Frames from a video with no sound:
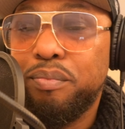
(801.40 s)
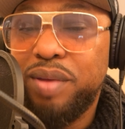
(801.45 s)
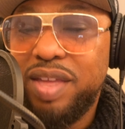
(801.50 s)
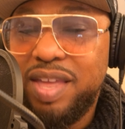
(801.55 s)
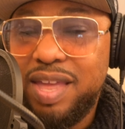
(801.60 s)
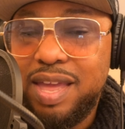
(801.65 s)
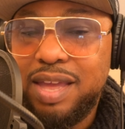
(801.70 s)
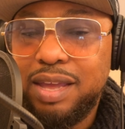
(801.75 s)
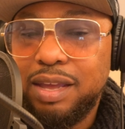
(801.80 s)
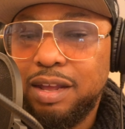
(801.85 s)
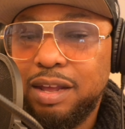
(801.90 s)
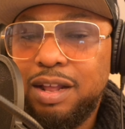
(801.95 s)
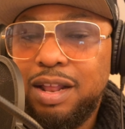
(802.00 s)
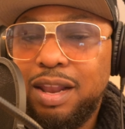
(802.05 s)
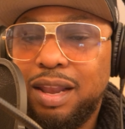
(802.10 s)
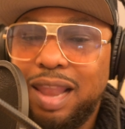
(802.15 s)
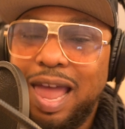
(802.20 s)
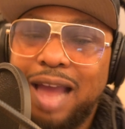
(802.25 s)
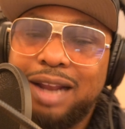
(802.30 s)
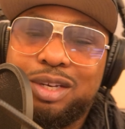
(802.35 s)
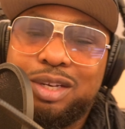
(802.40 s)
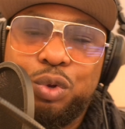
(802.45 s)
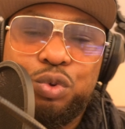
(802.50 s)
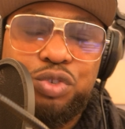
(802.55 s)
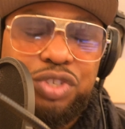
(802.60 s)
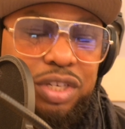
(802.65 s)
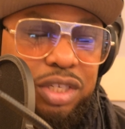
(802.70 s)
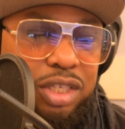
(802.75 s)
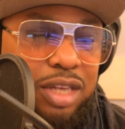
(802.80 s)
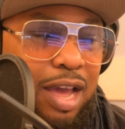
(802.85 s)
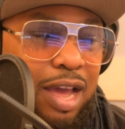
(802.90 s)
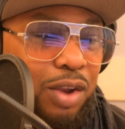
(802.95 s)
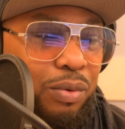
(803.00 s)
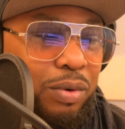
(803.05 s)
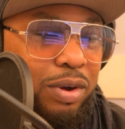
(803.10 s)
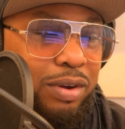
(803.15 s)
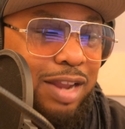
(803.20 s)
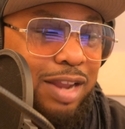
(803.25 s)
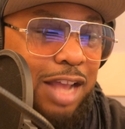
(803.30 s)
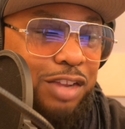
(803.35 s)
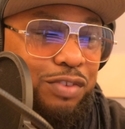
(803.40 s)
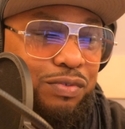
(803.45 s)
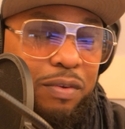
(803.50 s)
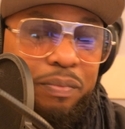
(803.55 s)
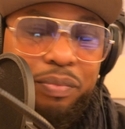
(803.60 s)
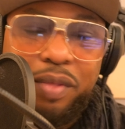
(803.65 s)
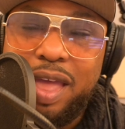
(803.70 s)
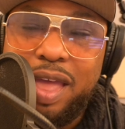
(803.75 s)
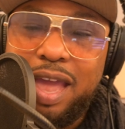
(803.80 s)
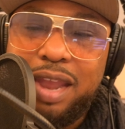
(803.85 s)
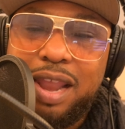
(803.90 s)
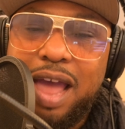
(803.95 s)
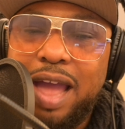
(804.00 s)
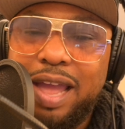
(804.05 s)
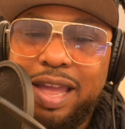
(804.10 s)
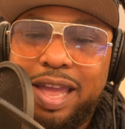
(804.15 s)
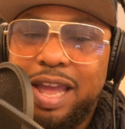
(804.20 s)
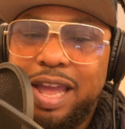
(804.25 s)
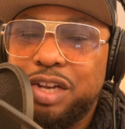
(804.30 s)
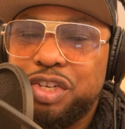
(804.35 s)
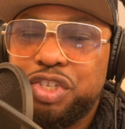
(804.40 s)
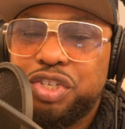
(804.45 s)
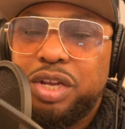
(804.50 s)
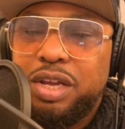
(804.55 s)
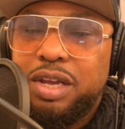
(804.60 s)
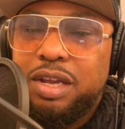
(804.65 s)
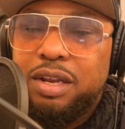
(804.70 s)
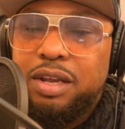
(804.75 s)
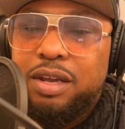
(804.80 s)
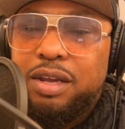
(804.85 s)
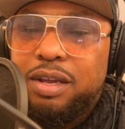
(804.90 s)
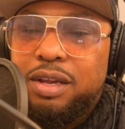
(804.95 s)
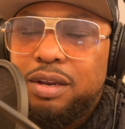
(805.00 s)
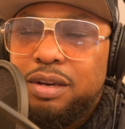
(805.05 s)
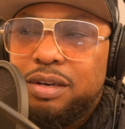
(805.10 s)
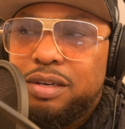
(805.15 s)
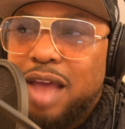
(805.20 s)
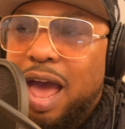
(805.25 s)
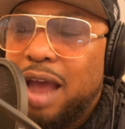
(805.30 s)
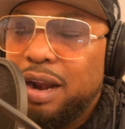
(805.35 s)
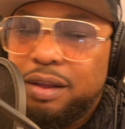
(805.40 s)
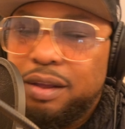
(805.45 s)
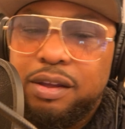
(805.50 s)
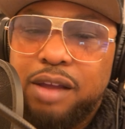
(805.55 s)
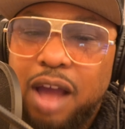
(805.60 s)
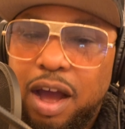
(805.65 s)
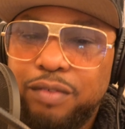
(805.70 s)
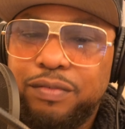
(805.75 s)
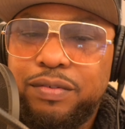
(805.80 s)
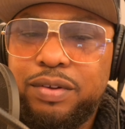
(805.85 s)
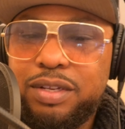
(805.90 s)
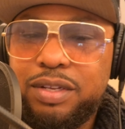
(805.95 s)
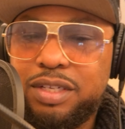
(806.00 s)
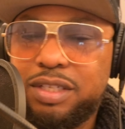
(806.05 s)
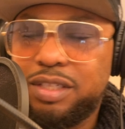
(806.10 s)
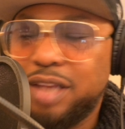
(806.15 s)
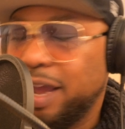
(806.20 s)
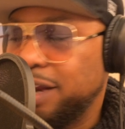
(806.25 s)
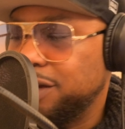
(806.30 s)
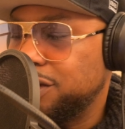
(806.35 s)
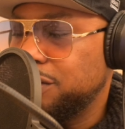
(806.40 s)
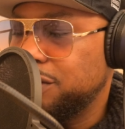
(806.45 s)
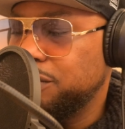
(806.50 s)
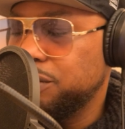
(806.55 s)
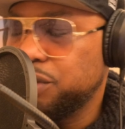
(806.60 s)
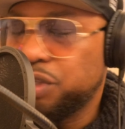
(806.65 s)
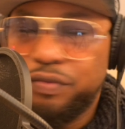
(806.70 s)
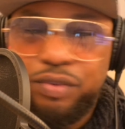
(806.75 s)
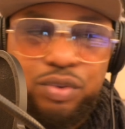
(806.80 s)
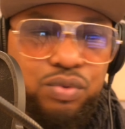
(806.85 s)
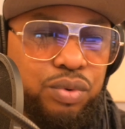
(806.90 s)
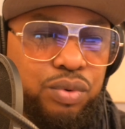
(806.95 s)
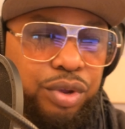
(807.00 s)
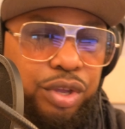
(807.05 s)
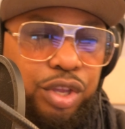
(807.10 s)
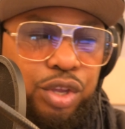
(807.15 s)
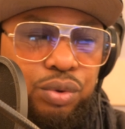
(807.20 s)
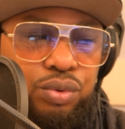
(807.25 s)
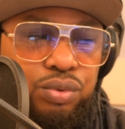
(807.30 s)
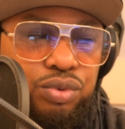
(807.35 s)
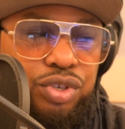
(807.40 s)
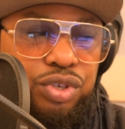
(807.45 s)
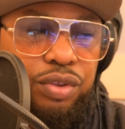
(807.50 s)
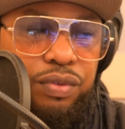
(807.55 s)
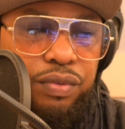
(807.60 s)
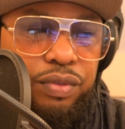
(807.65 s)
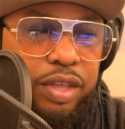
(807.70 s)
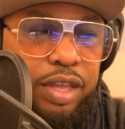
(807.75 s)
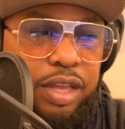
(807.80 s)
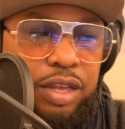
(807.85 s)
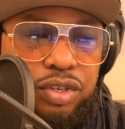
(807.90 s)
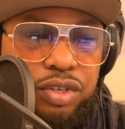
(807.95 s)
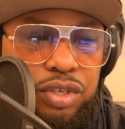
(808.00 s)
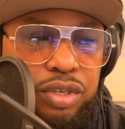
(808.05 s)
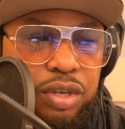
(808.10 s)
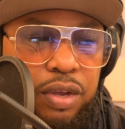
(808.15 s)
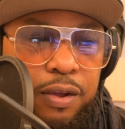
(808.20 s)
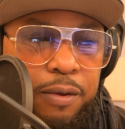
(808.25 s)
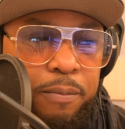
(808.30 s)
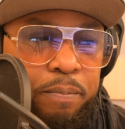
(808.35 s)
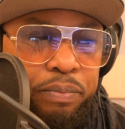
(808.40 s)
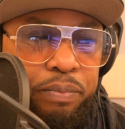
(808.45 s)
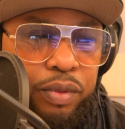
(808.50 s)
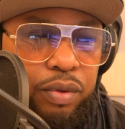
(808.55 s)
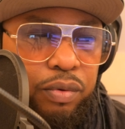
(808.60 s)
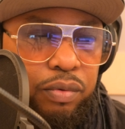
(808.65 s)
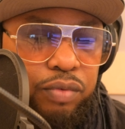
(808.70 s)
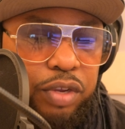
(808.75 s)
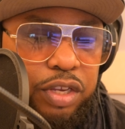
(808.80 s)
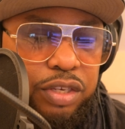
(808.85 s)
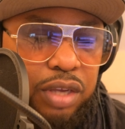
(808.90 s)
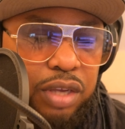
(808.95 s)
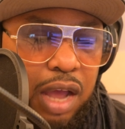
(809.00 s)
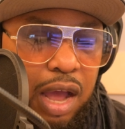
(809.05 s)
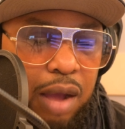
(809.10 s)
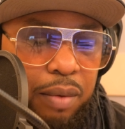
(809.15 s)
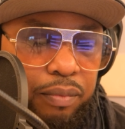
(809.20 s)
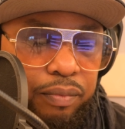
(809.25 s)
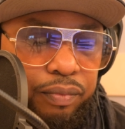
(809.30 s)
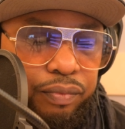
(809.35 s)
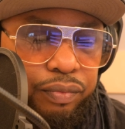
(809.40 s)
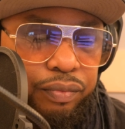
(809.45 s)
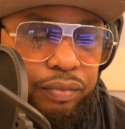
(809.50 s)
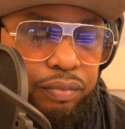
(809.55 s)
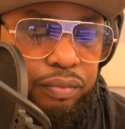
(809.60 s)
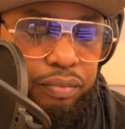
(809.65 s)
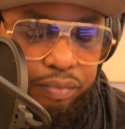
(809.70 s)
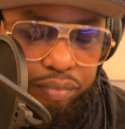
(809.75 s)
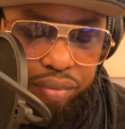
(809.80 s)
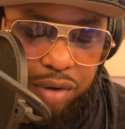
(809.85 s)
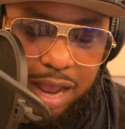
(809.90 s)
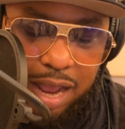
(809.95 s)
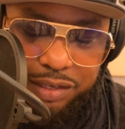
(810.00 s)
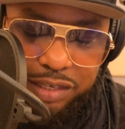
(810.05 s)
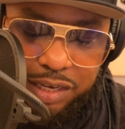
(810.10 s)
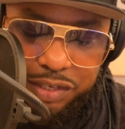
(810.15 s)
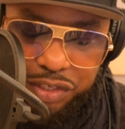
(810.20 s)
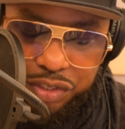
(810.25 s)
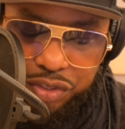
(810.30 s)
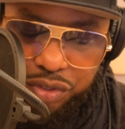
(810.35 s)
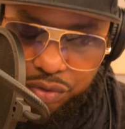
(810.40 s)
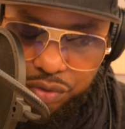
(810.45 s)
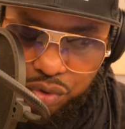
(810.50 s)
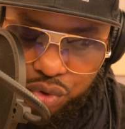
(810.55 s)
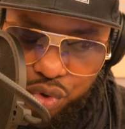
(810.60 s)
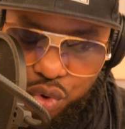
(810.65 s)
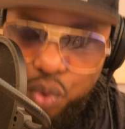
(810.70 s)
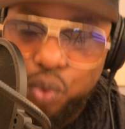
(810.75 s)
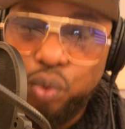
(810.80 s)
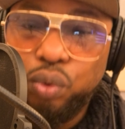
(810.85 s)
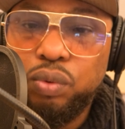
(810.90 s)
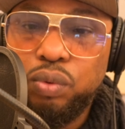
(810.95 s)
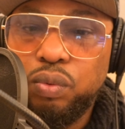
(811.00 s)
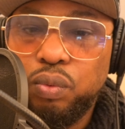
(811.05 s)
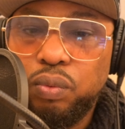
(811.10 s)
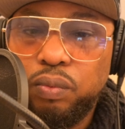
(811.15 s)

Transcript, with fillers: being lactose intolerant, that's from the N I H dot gov site. So if you want to use these, these um, processes, cool,